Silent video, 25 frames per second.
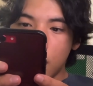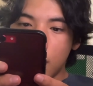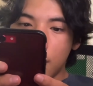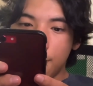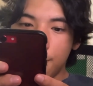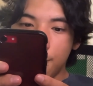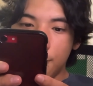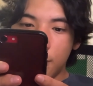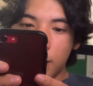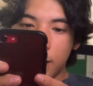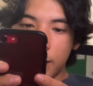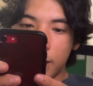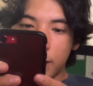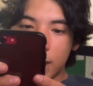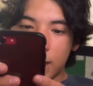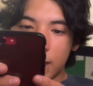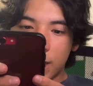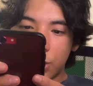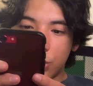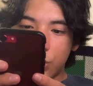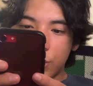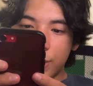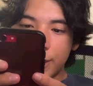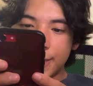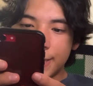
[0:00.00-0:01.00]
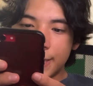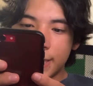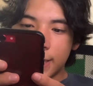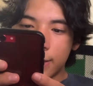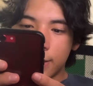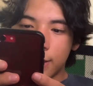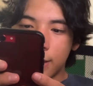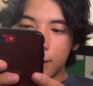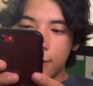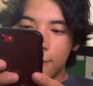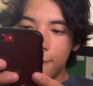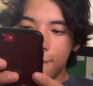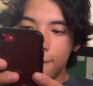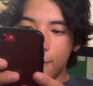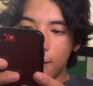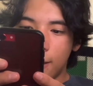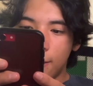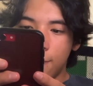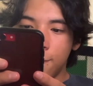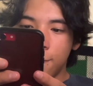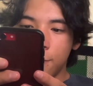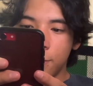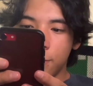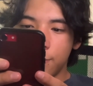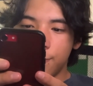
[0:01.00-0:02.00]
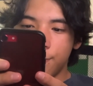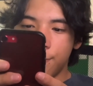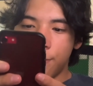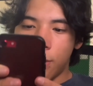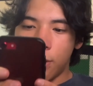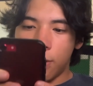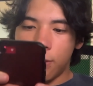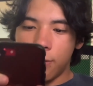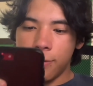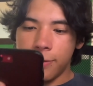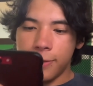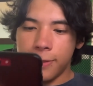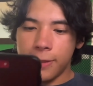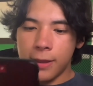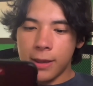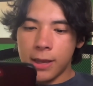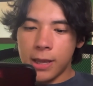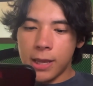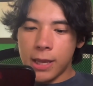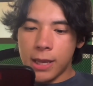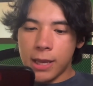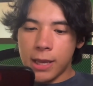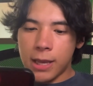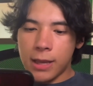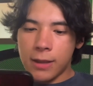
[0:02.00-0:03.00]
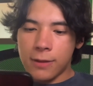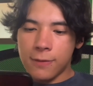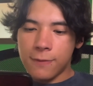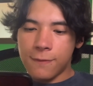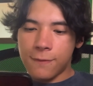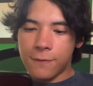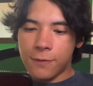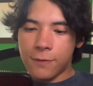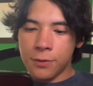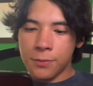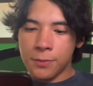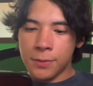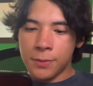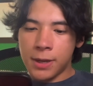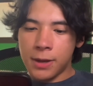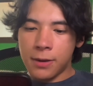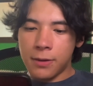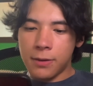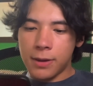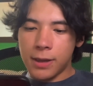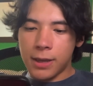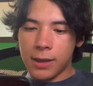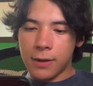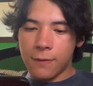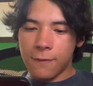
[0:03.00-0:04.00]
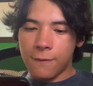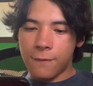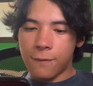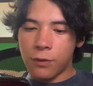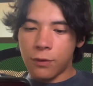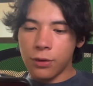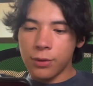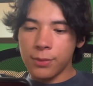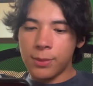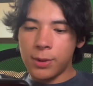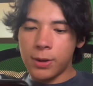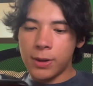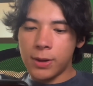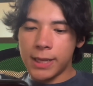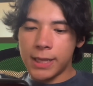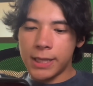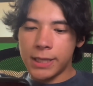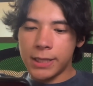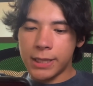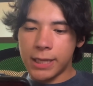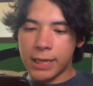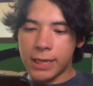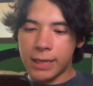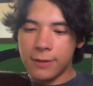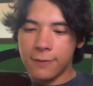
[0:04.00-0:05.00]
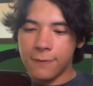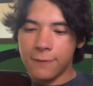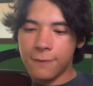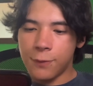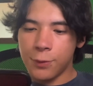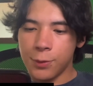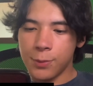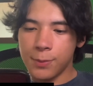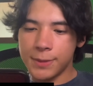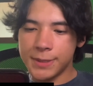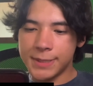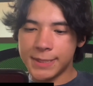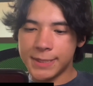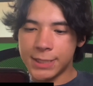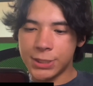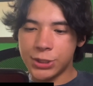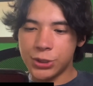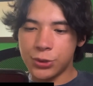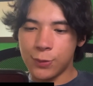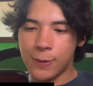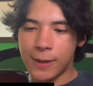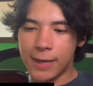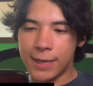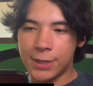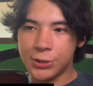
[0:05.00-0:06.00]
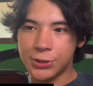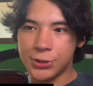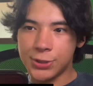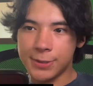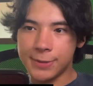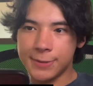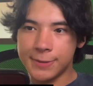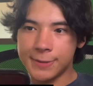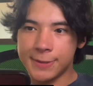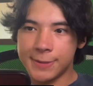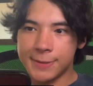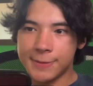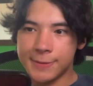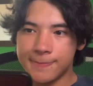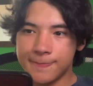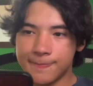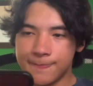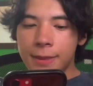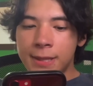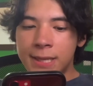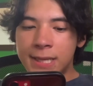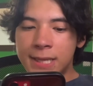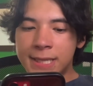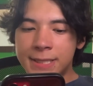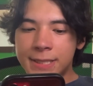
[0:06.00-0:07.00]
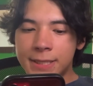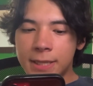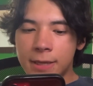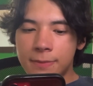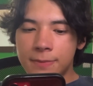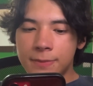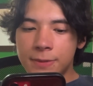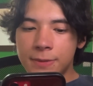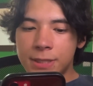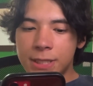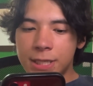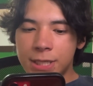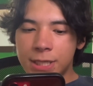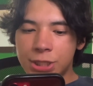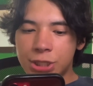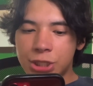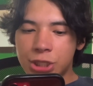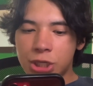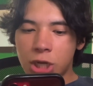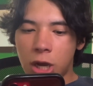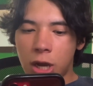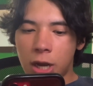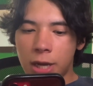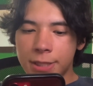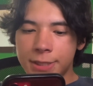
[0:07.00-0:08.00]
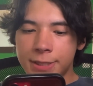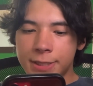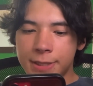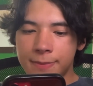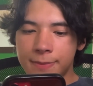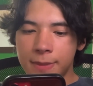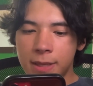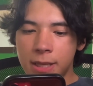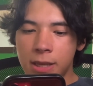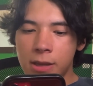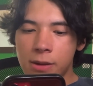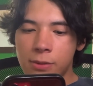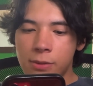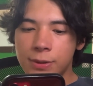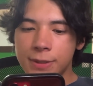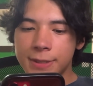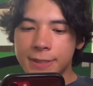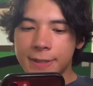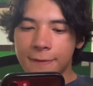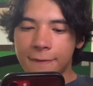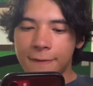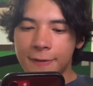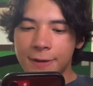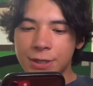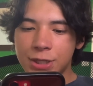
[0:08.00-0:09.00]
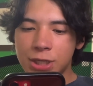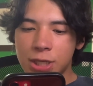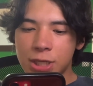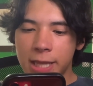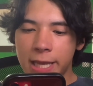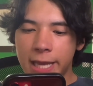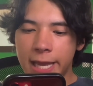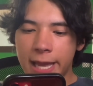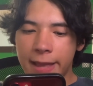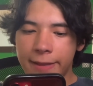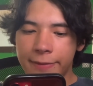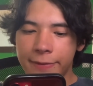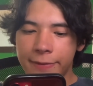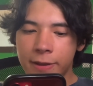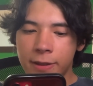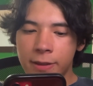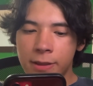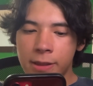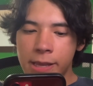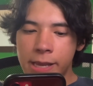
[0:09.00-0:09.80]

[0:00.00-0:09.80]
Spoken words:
being increasingly favored both in formal and informal situations. This dichotomy was officially ended